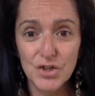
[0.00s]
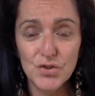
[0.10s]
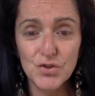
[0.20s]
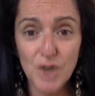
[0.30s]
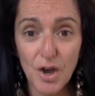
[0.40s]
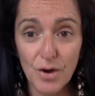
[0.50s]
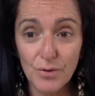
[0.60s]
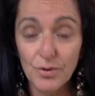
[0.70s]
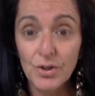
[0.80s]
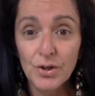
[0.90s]

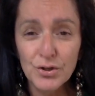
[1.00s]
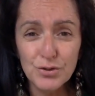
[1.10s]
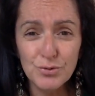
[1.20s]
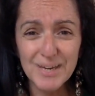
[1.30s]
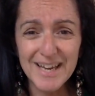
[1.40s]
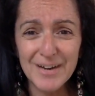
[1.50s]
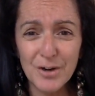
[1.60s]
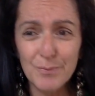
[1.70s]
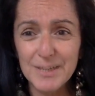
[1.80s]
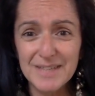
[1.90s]
So, you
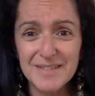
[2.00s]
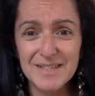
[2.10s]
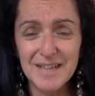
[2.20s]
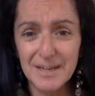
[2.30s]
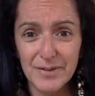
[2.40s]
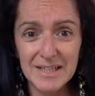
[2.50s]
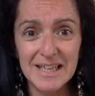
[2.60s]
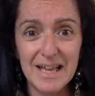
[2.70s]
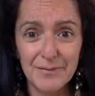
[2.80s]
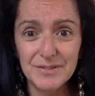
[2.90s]
cannot be in the state of
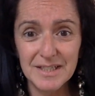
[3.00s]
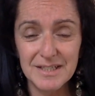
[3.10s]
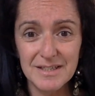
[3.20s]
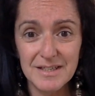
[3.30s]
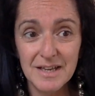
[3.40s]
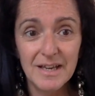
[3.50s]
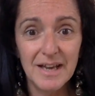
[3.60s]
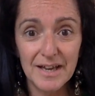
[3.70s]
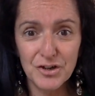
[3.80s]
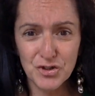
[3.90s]
unloveness
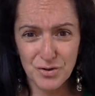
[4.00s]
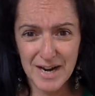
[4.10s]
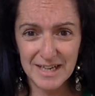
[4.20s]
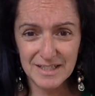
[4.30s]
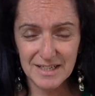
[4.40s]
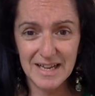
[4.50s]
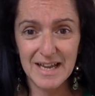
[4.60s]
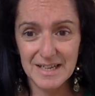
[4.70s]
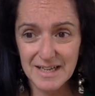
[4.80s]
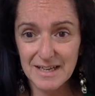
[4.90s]
and attract
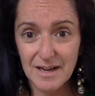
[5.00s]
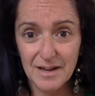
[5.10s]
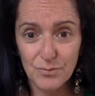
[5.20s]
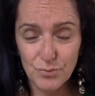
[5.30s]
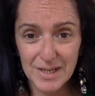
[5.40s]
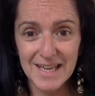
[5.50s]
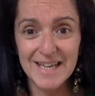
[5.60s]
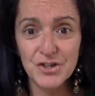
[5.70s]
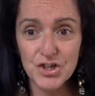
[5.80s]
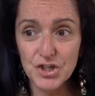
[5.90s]
a
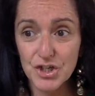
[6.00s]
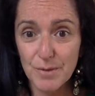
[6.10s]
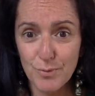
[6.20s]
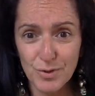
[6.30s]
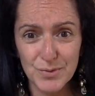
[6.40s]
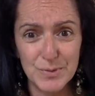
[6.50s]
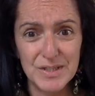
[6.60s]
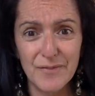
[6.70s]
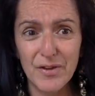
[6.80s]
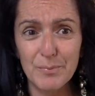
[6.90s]
relationship or a
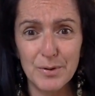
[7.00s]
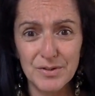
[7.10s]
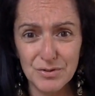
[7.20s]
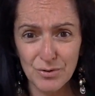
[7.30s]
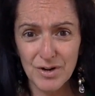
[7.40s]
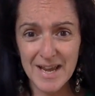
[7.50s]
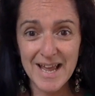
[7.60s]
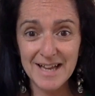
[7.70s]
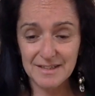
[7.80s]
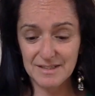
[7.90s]
specific person or an
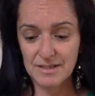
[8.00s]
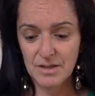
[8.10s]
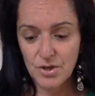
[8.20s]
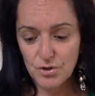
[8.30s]
ex.